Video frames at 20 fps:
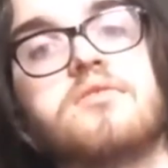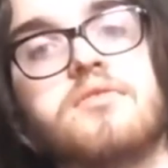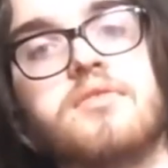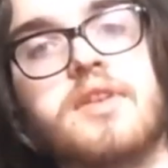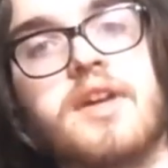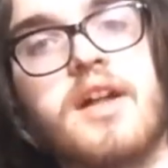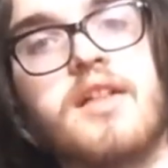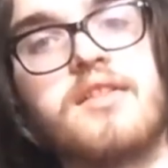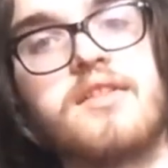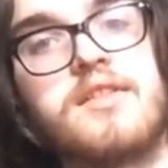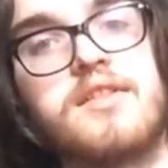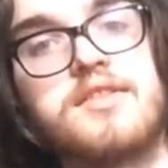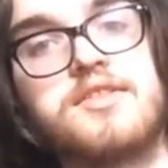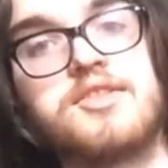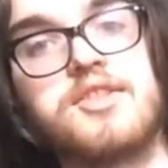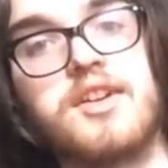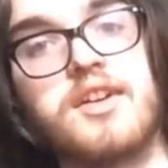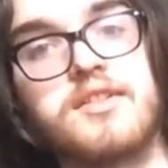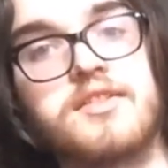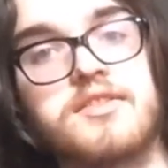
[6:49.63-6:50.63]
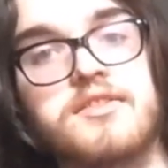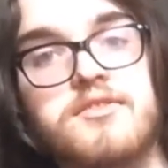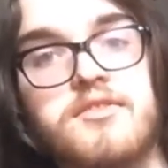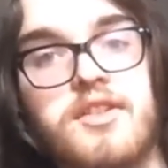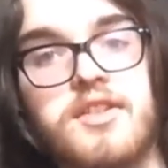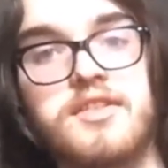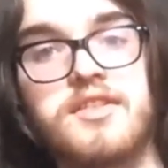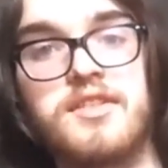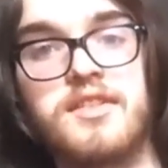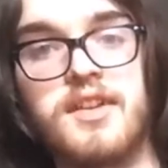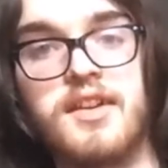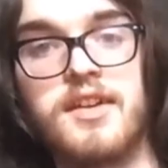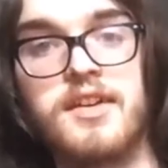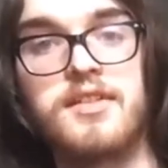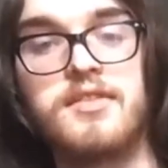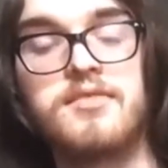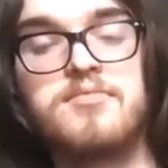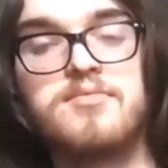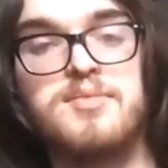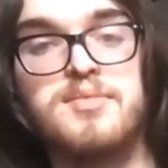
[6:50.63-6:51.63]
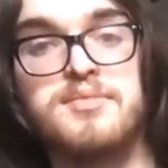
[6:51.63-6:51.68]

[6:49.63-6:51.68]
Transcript: reality checks throughout the day.